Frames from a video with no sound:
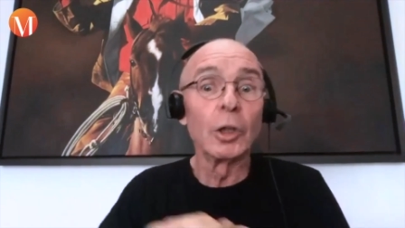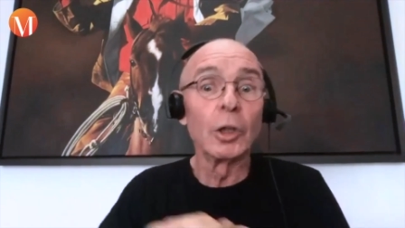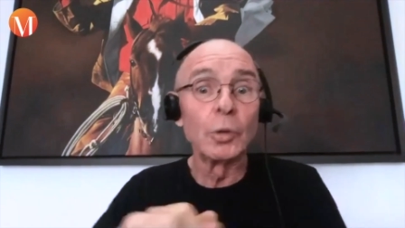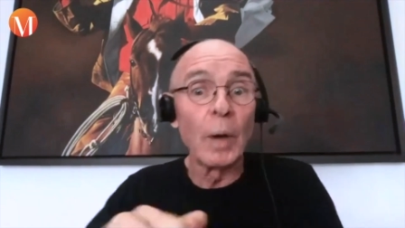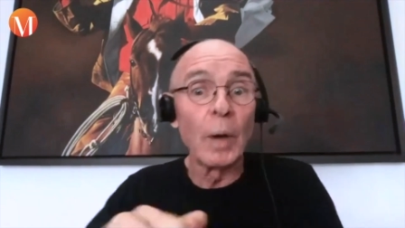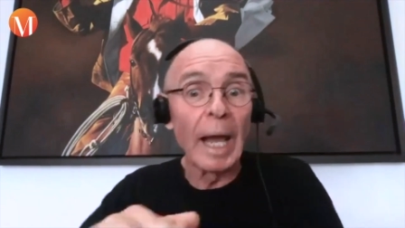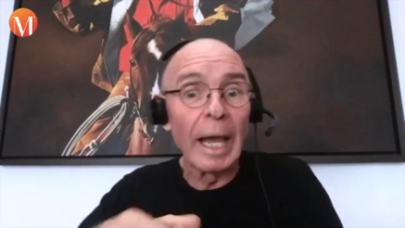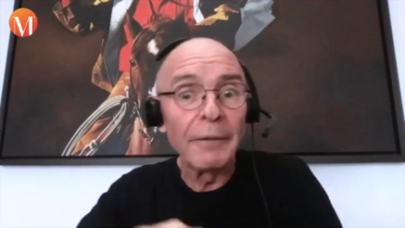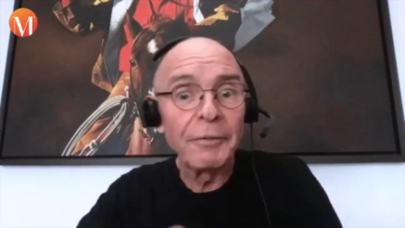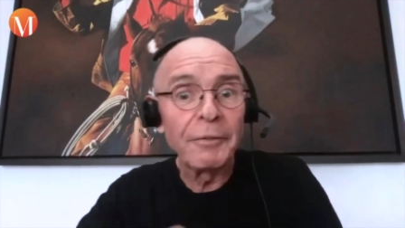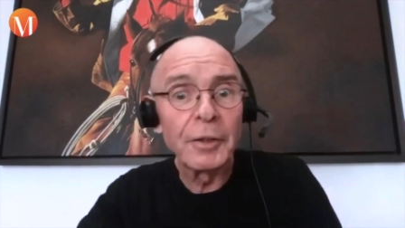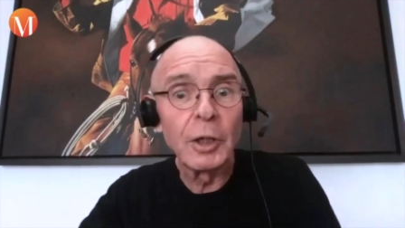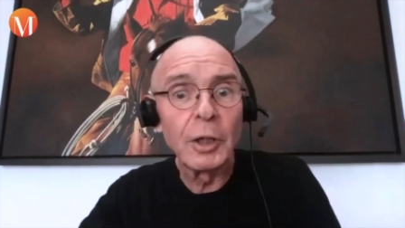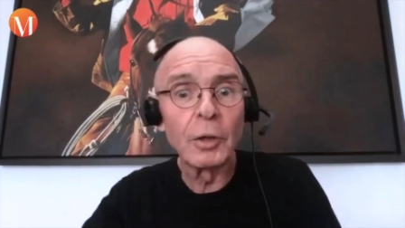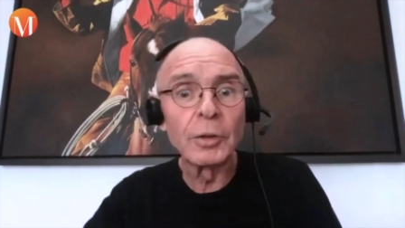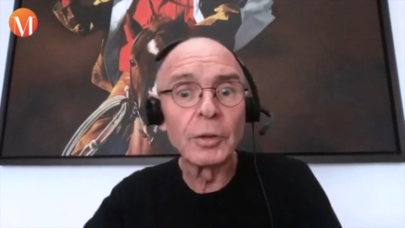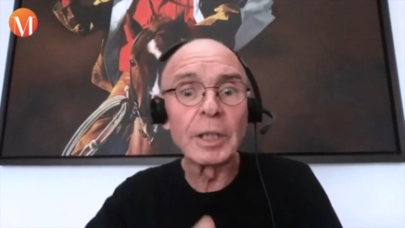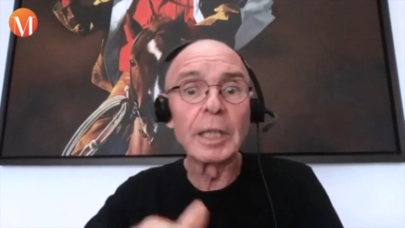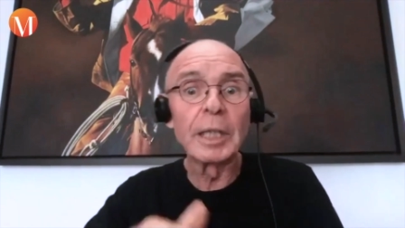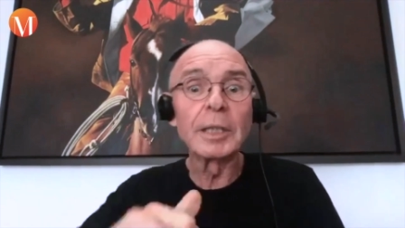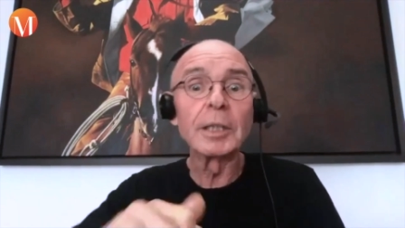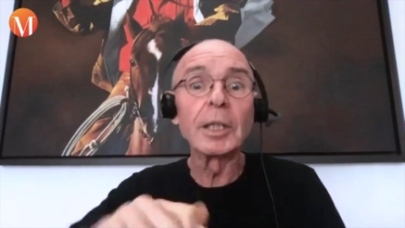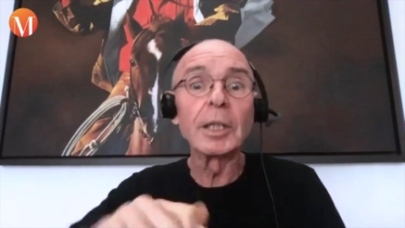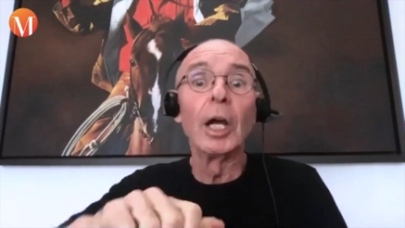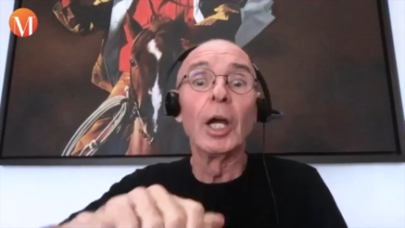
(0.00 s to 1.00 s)
to have an
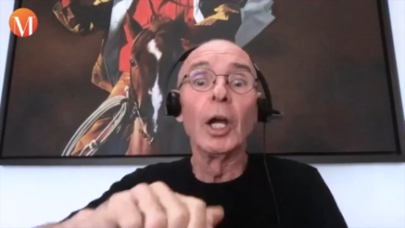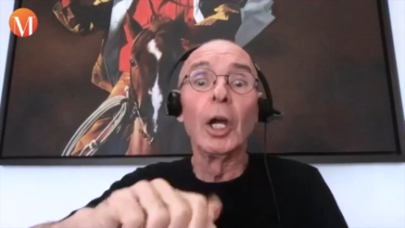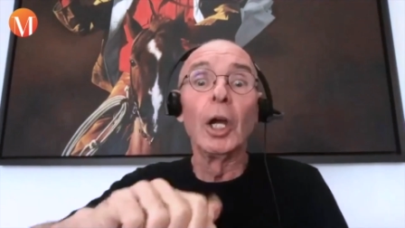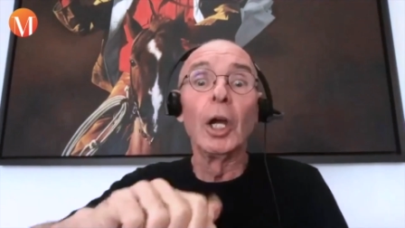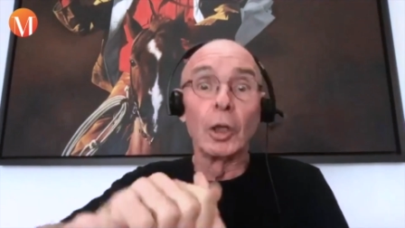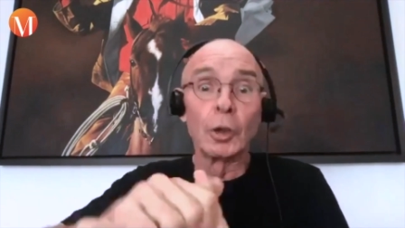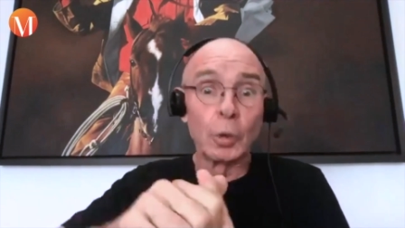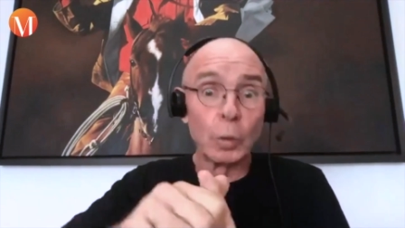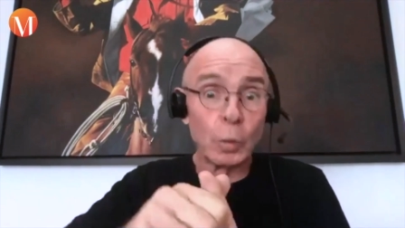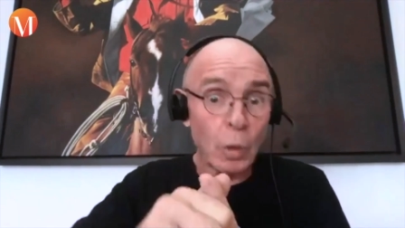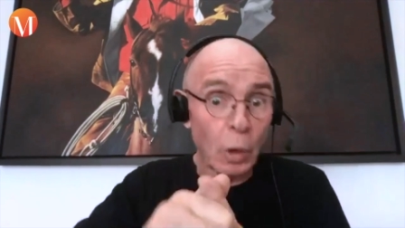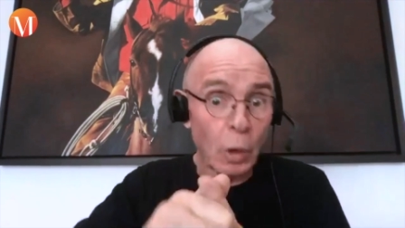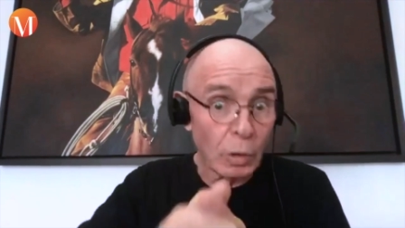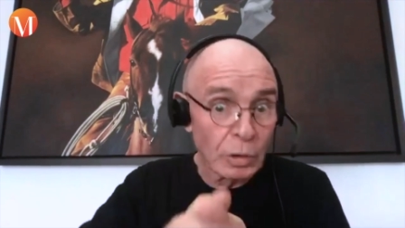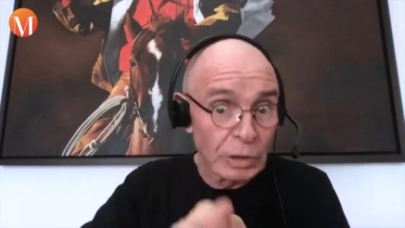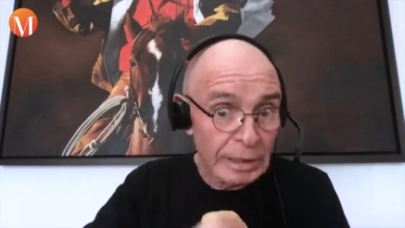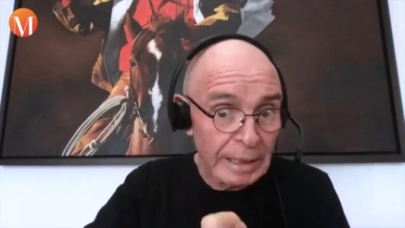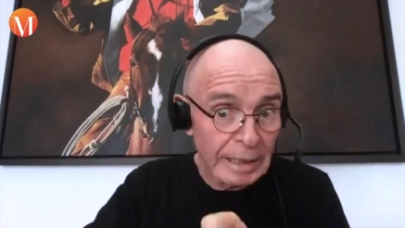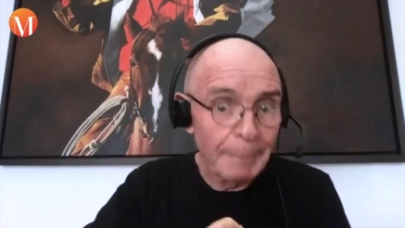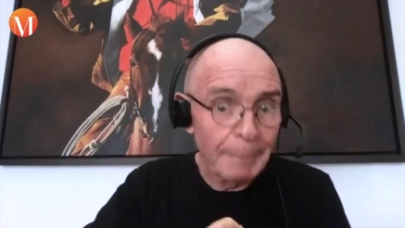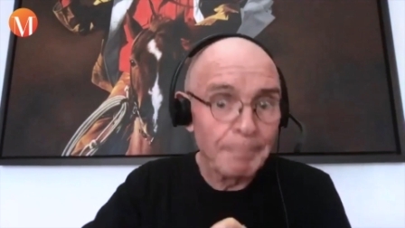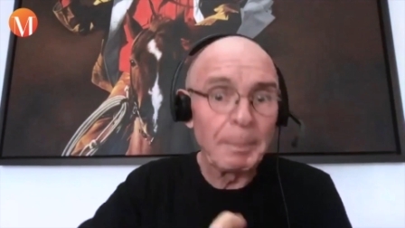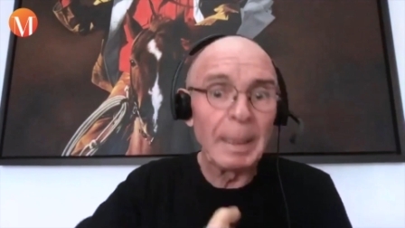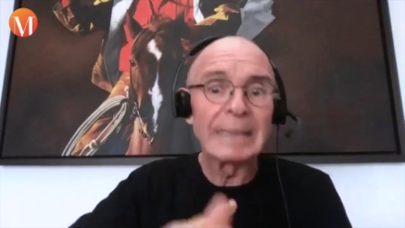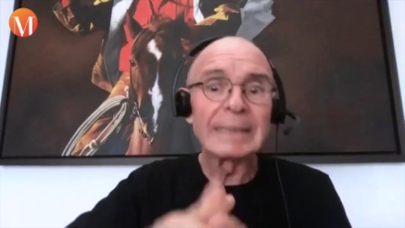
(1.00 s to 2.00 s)
audit, to go
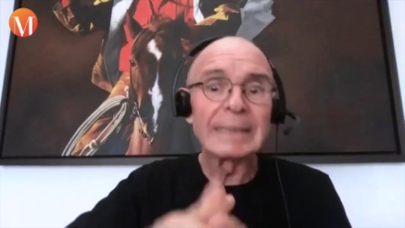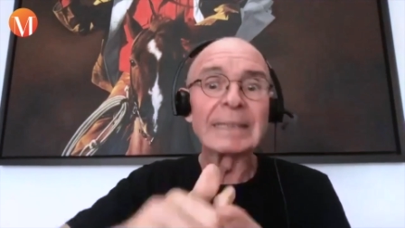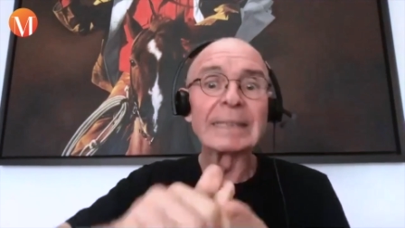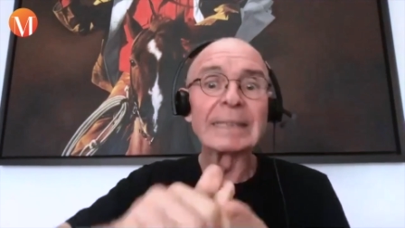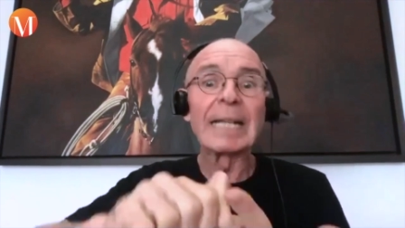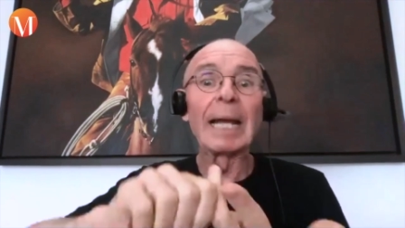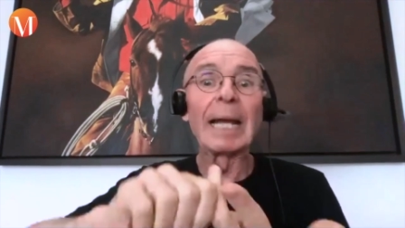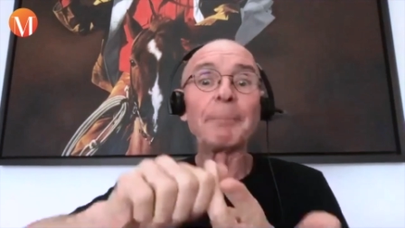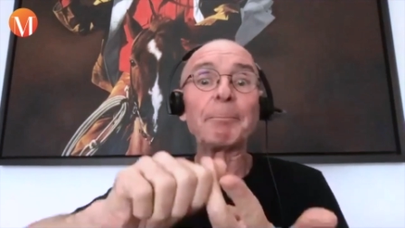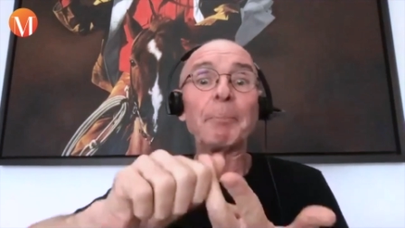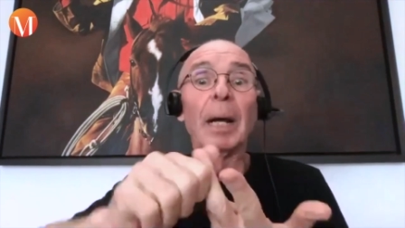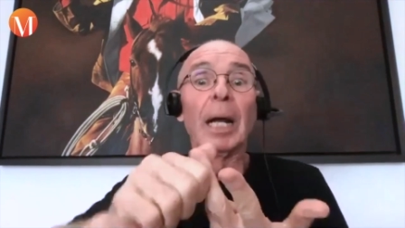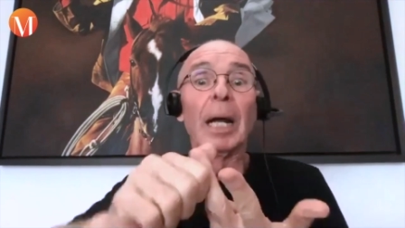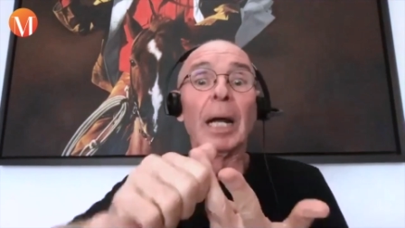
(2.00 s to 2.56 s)
step by step,